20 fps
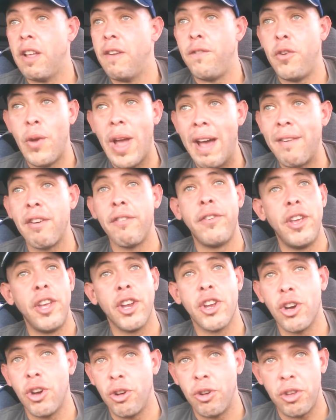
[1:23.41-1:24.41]
If you have a
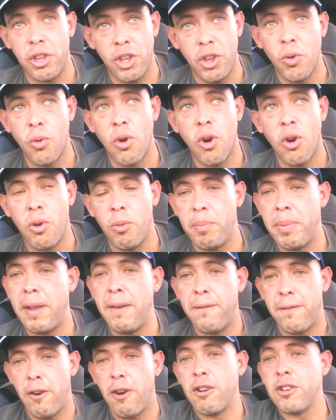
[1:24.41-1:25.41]
vehicle, you will
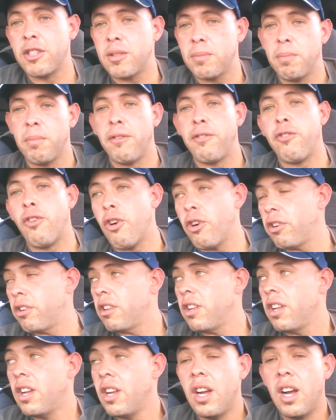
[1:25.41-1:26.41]
be first before
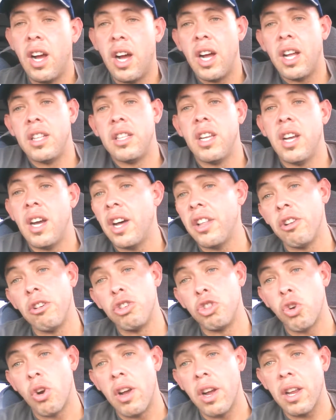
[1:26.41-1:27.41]
uh, the other
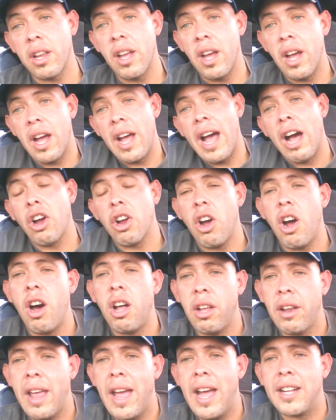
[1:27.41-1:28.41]
drunk uh,
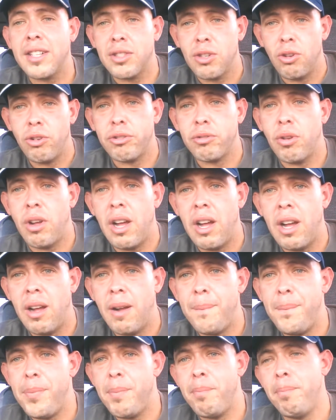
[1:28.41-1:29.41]
alcoholic assholes uh,